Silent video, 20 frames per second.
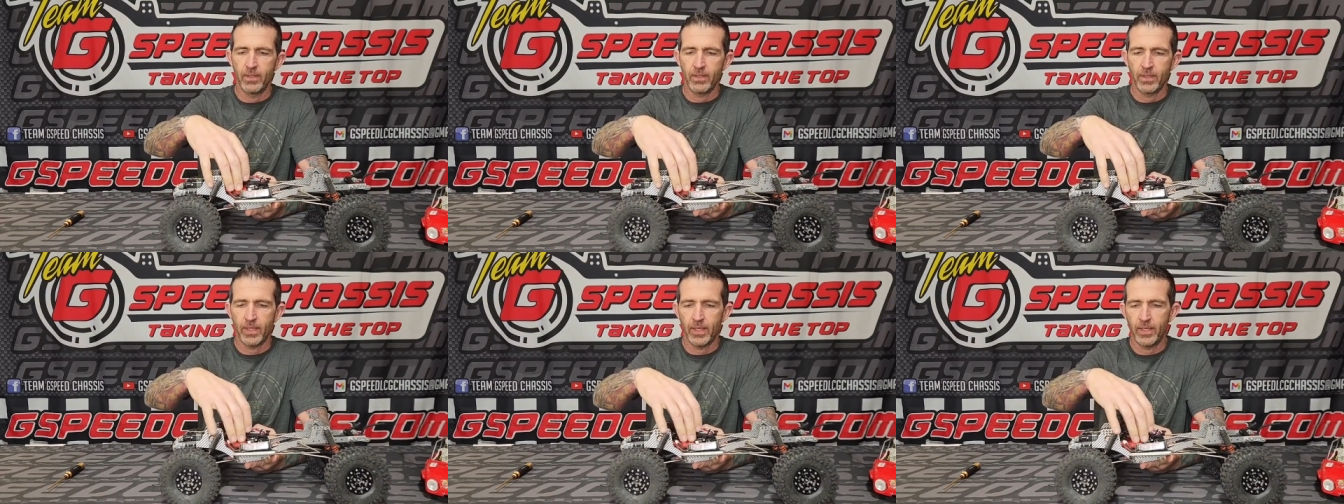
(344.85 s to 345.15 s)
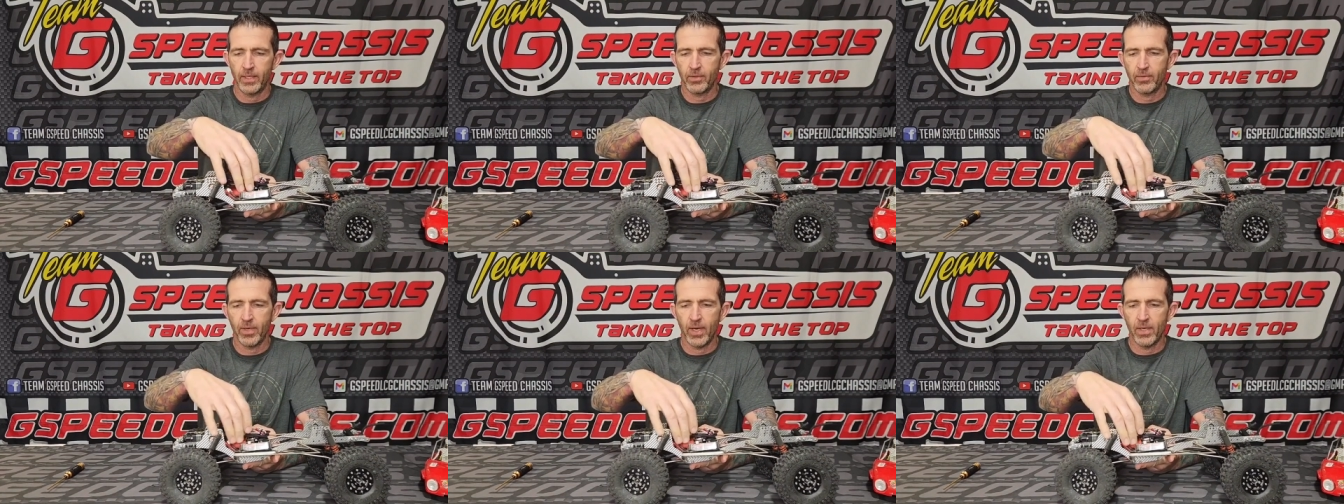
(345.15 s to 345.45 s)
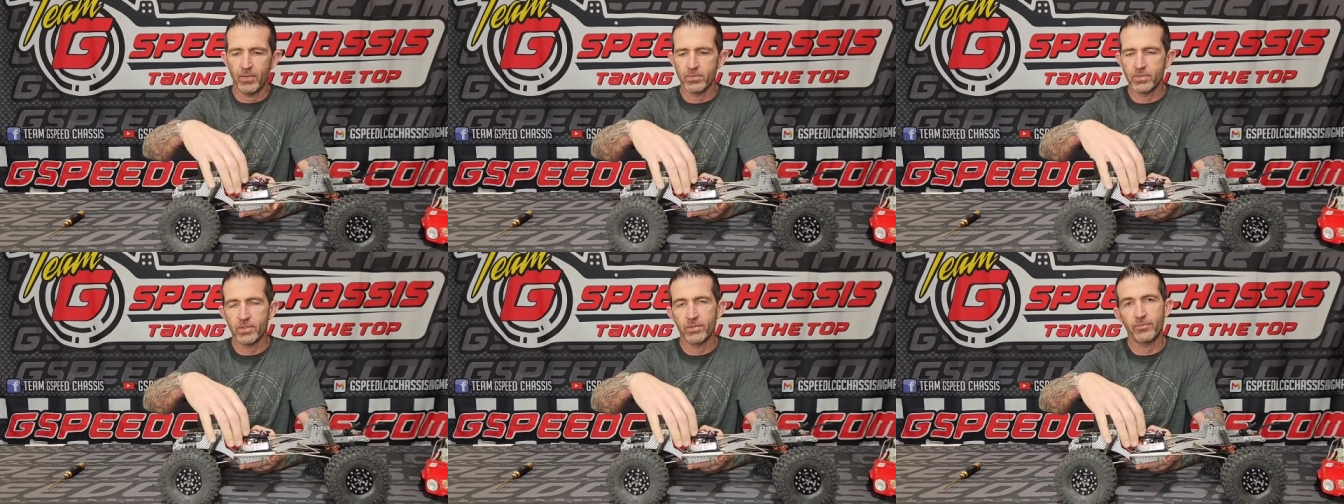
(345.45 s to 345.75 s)
kind of
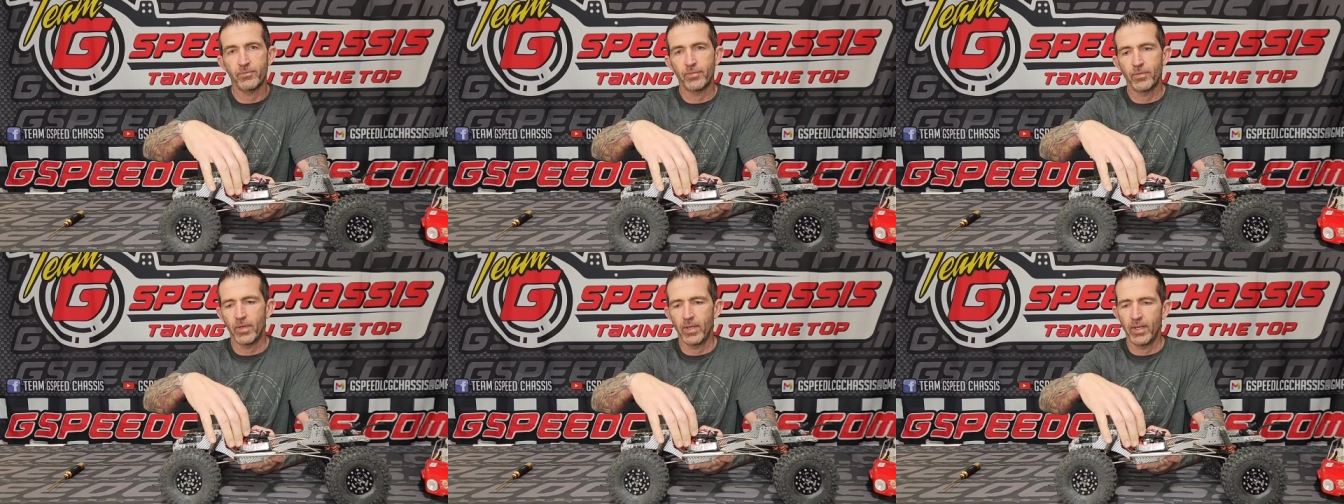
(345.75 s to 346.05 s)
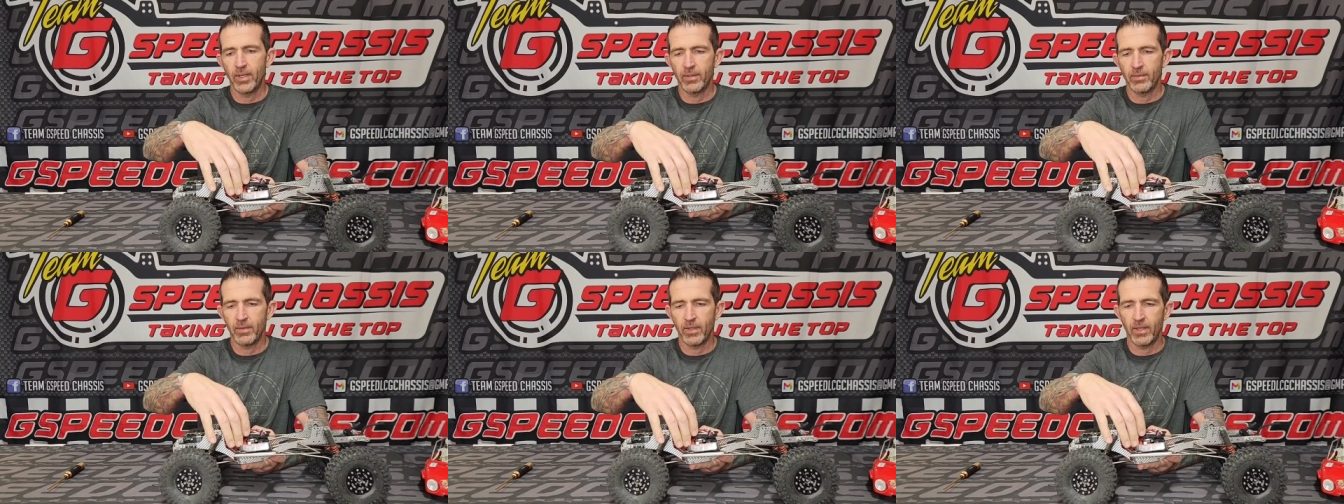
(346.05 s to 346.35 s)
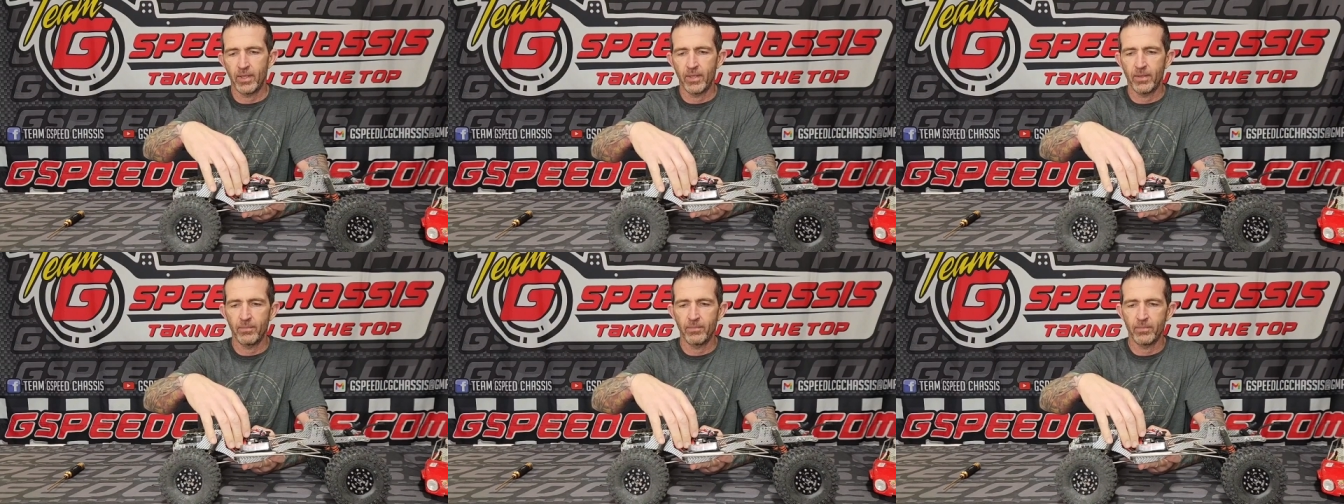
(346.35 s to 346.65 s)
crowds the
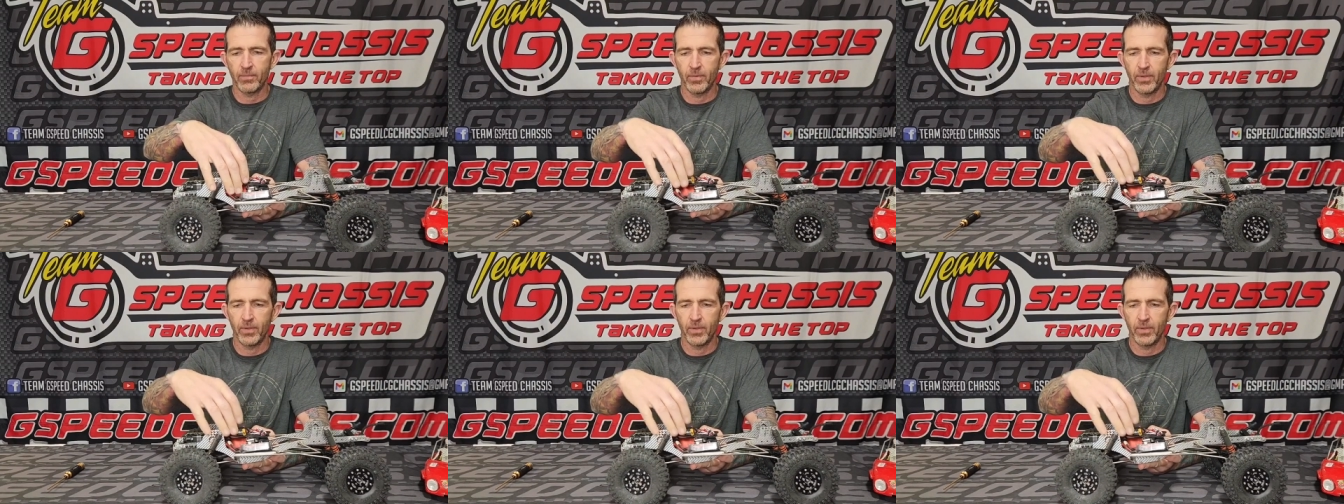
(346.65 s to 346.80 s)
front,